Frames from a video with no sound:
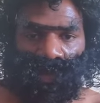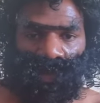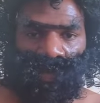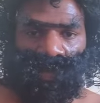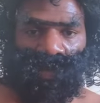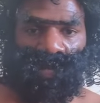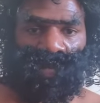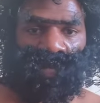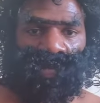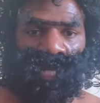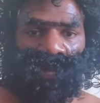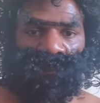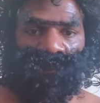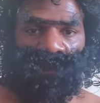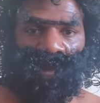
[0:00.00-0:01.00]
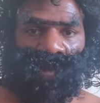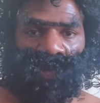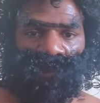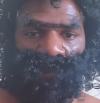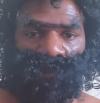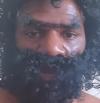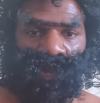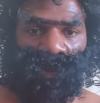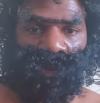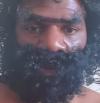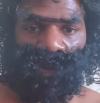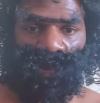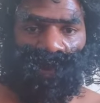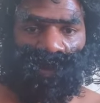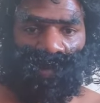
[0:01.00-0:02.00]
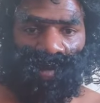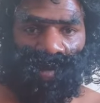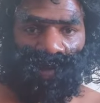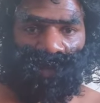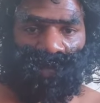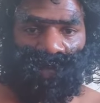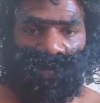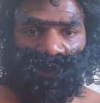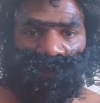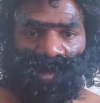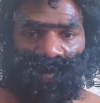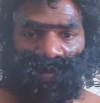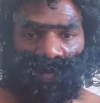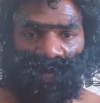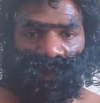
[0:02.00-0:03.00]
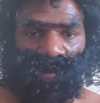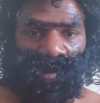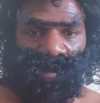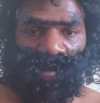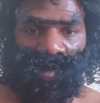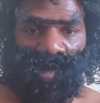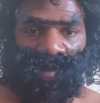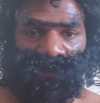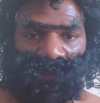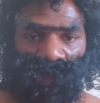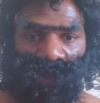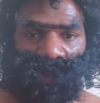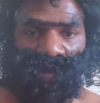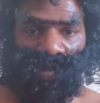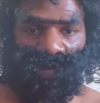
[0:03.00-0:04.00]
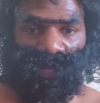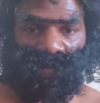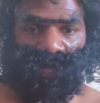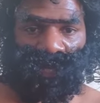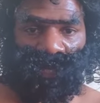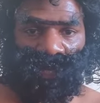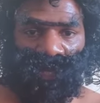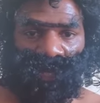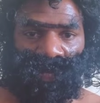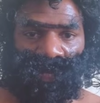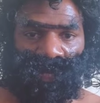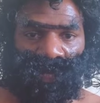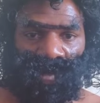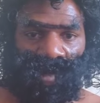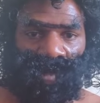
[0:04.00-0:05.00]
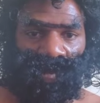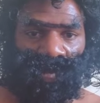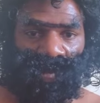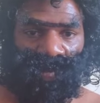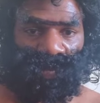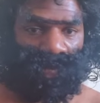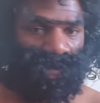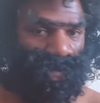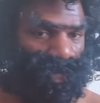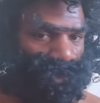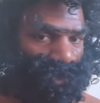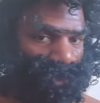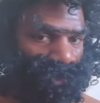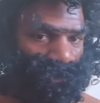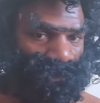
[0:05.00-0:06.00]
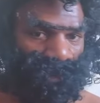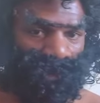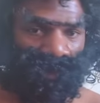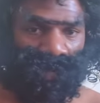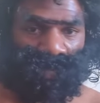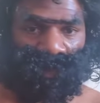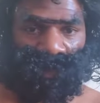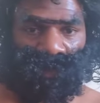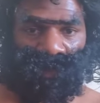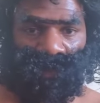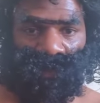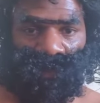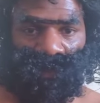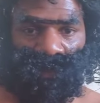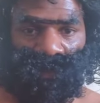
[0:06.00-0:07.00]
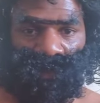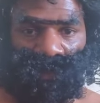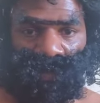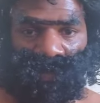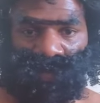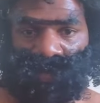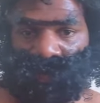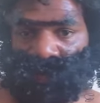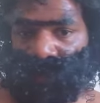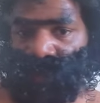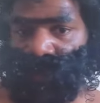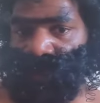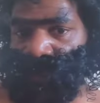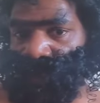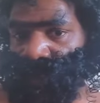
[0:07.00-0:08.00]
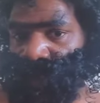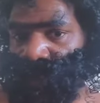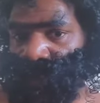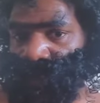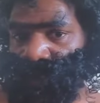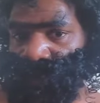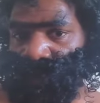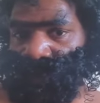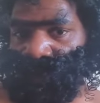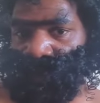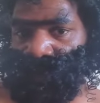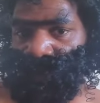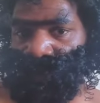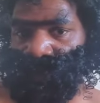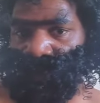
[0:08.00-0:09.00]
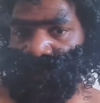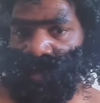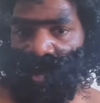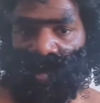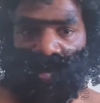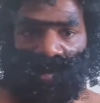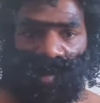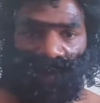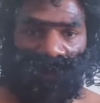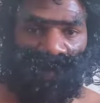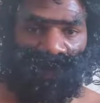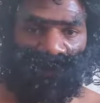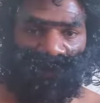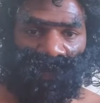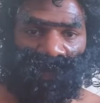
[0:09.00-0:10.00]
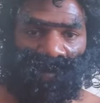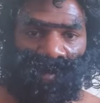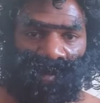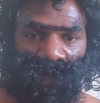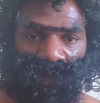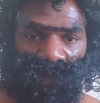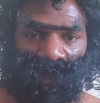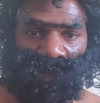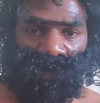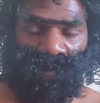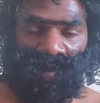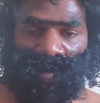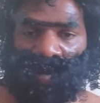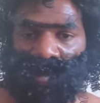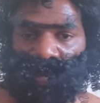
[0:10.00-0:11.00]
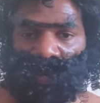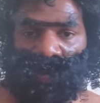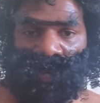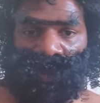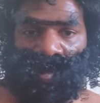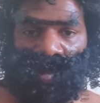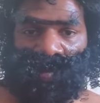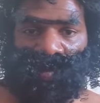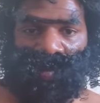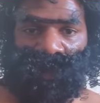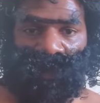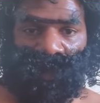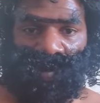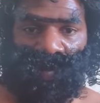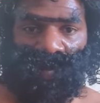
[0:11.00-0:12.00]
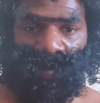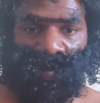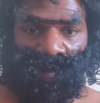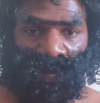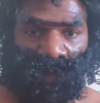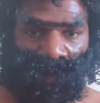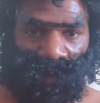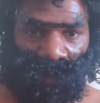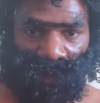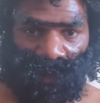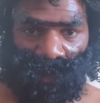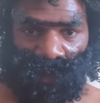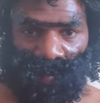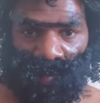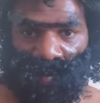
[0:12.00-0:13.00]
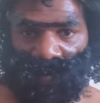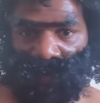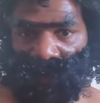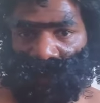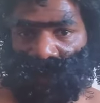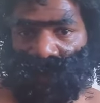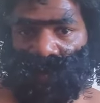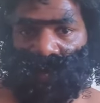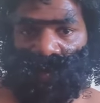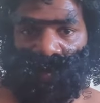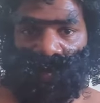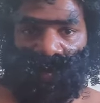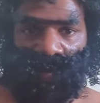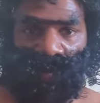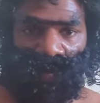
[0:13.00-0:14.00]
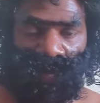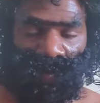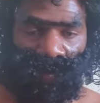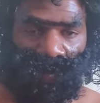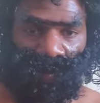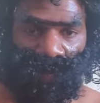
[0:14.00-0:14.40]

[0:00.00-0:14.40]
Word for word: So this is day five. I don't know what the hell's in this vaccine, but I didn't ask for all this. Now I look like the nigga from the Whispers. This is some bullshit. I look like Bigfoot now. I ain't got a whole goddamn beard. I got some uh,